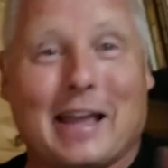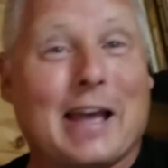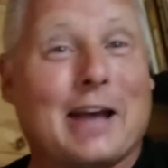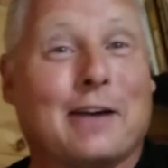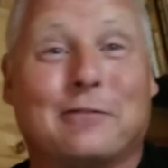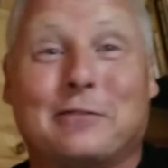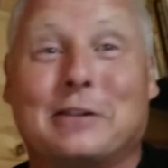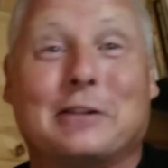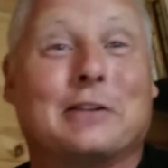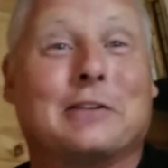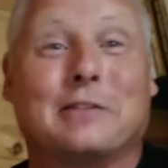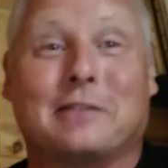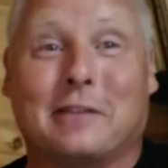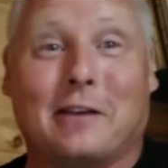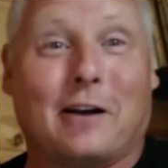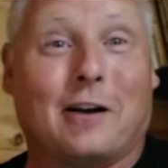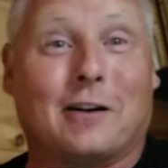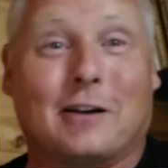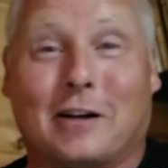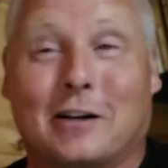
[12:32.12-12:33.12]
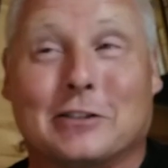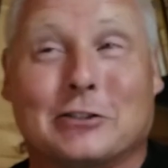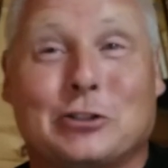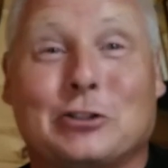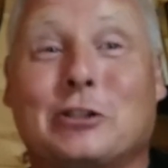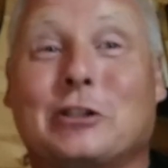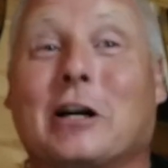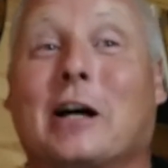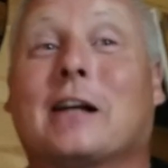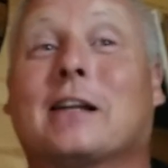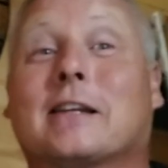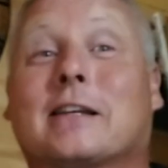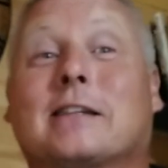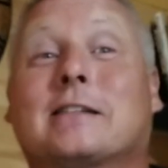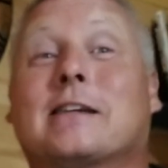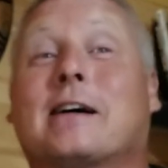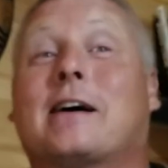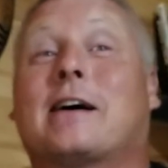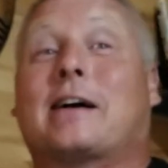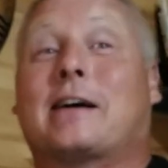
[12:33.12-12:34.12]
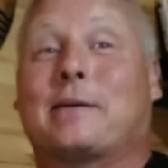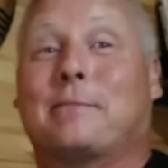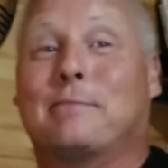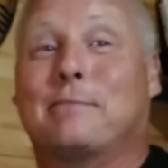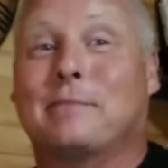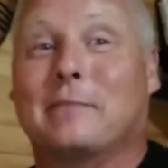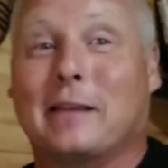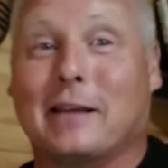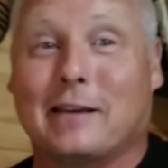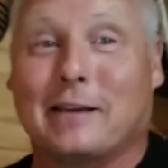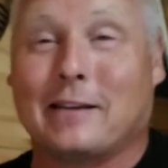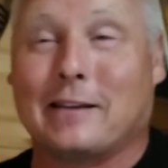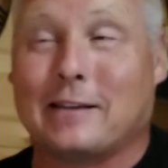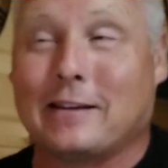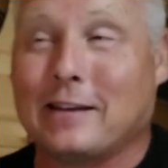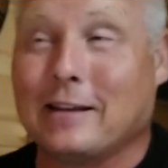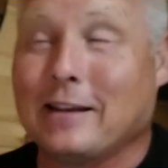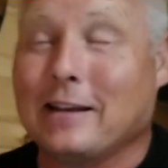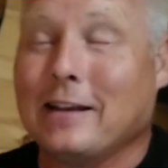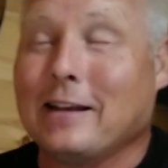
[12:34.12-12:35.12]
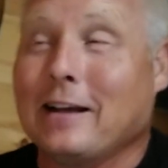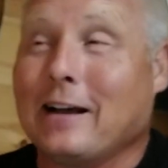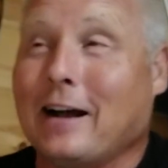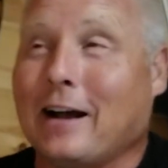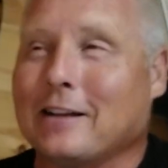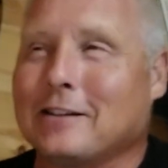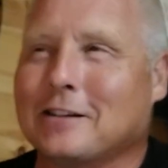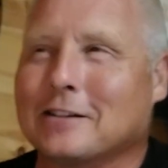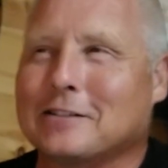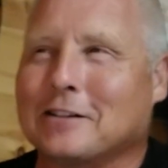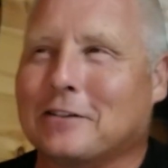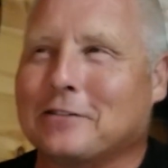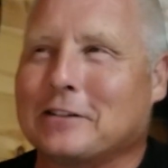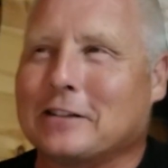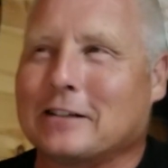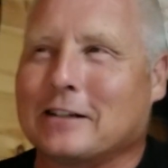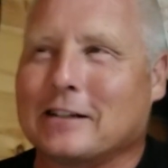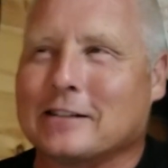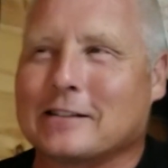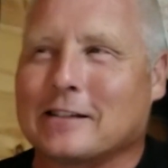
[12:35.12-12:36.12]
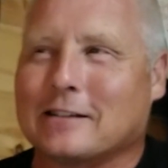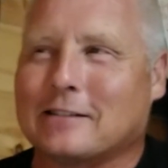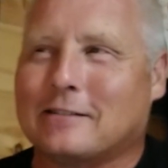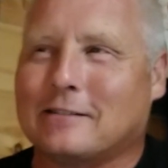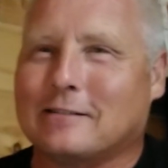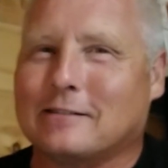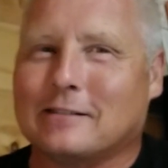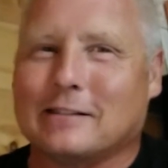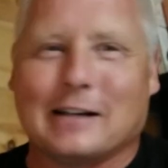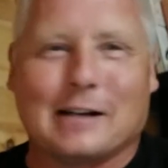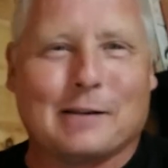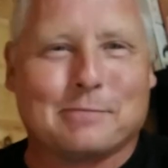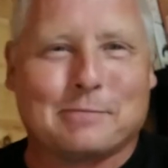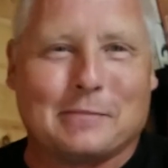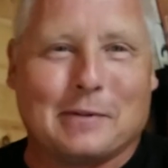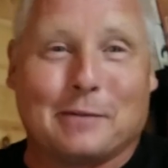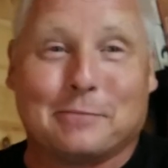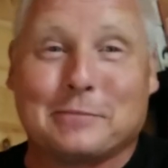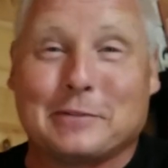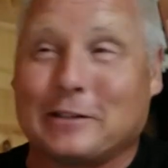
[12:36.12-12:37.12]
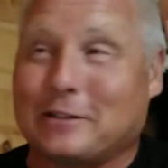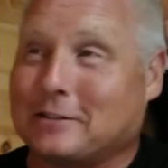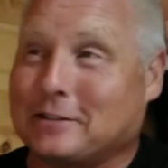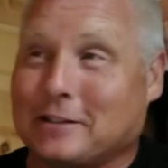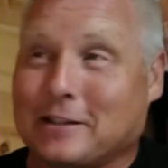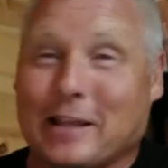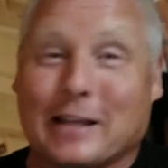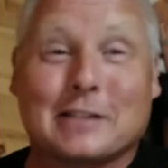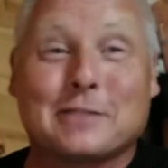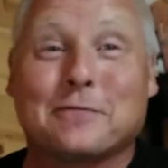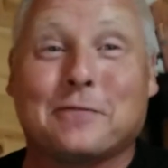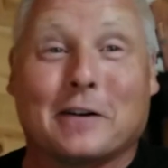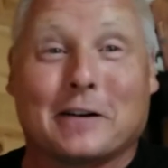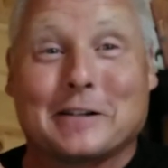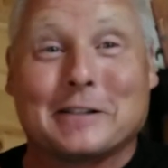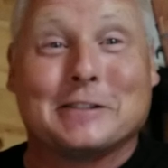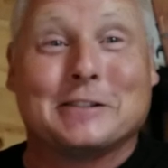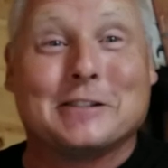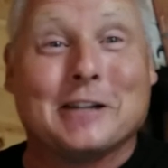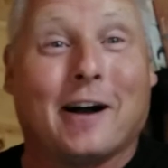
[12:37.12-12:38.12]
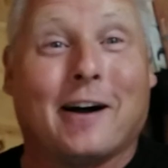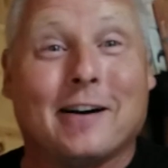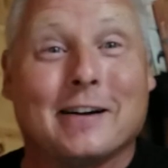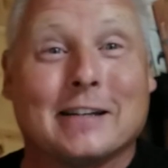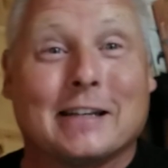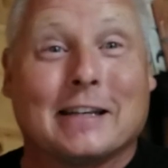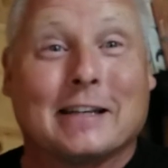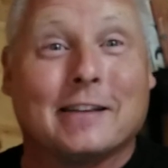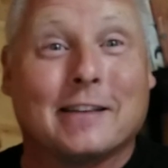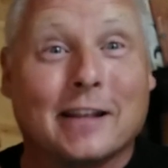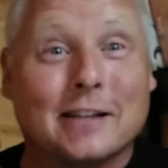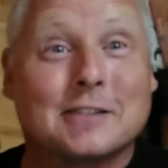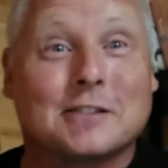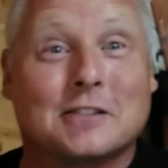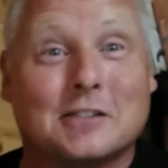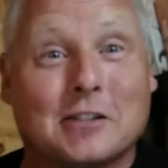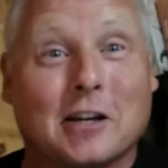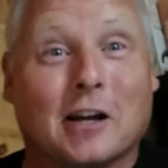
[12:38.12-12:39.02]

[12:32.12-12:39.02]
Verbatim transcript: having a, a jolly time. And I looked over there and I said, I'm, I'm telling you, that's fucking Johnny. That's